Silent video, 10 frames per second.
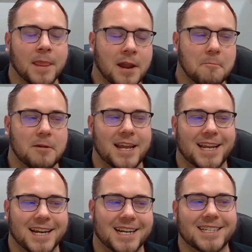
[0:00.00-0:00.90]

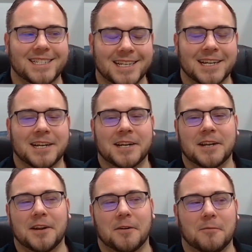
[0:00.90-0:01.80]
because
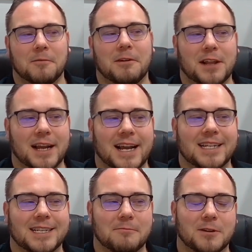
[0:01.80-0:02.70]
when we click on
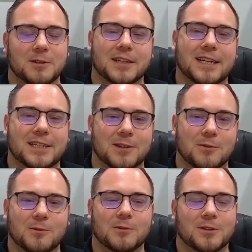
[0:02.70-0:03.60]
some of those links in
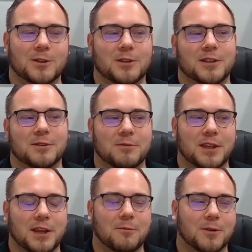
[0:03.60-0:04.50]
Google searches, we
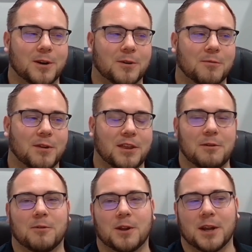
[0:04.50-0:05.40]
think we're
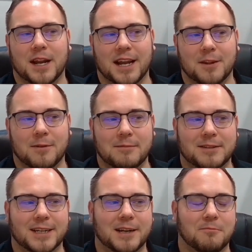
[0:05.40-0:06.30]
clicking on the
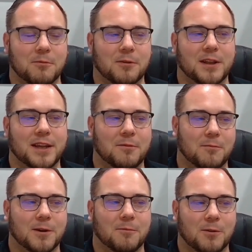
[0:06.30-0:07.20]
website, but really
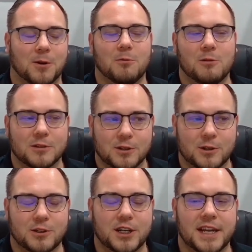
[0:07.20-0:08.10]
we're Google
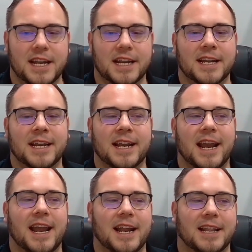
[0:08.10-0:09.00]
searching it,
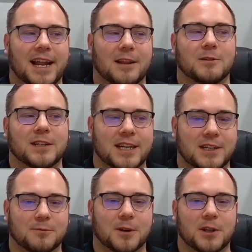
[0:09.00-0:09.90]
and a lot of those
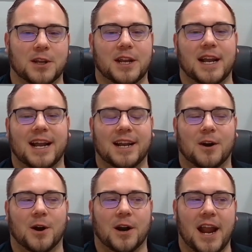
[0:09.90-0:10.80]
links we're clicking on
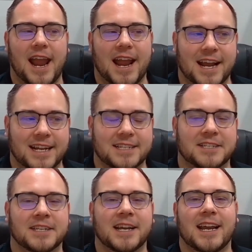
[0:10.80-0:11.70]
are
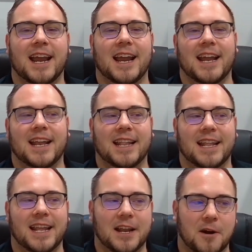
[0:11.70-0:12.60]
ads, and then
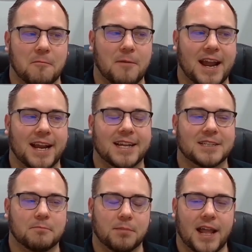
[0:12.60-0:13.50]
they come back as
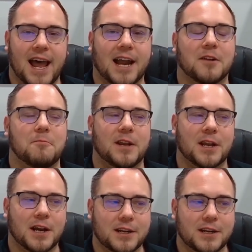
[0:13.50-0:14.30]
blocked because